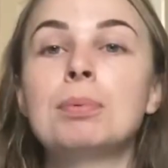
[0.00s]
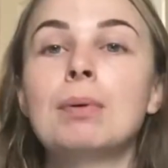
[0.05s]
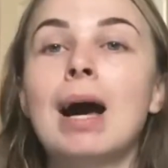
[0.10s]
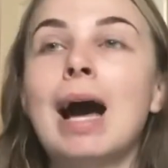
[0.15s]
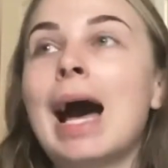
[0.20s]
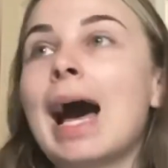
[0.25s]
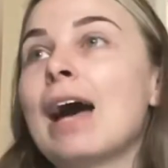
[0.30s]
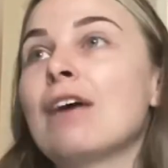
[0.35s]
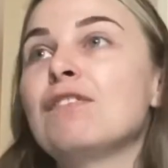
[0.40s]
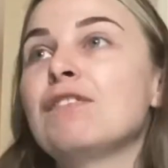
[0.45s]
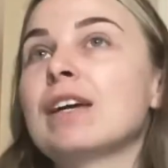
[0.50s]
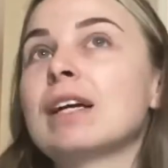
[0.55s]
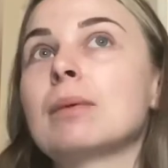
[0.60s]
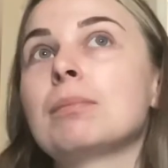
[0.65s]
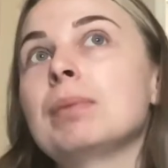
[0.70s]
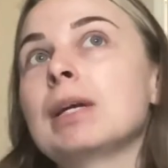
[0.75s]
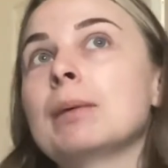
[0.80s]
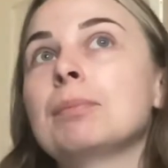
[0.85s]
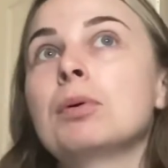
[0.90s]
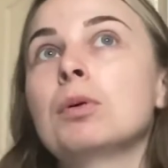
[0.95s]
I
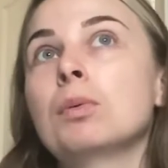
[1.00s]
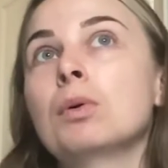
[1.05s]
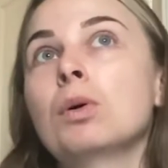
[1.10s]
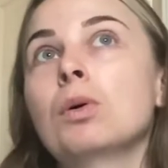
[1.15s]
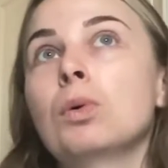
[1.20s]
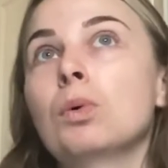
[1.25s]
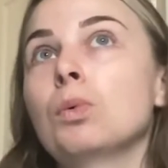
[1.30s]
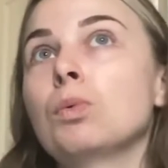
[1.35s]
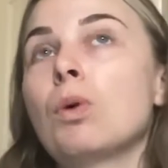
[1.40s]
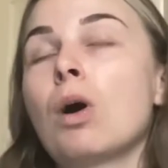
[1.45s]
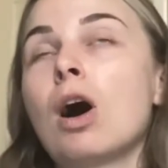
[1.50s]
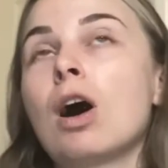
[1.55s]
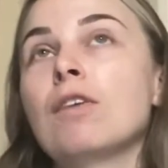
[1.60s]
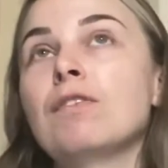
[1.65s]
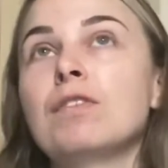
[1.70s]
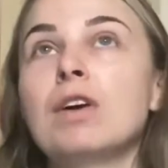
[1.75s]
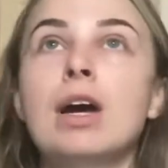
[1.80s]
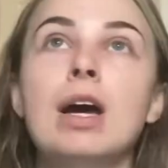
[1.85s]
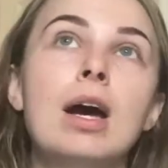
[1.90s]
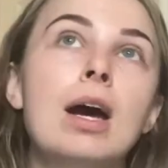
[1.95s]
think people will
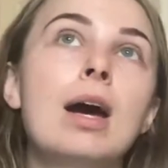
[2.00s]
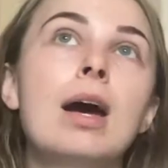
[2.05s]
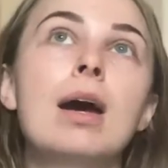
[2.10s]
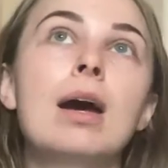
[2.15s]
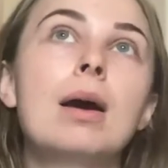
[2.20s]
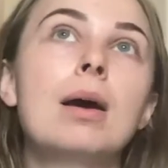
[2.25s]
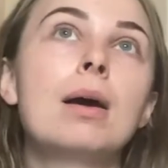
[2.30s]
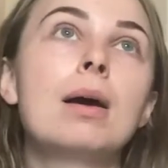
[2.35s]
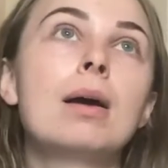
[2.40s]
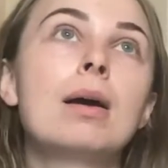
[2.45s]
rather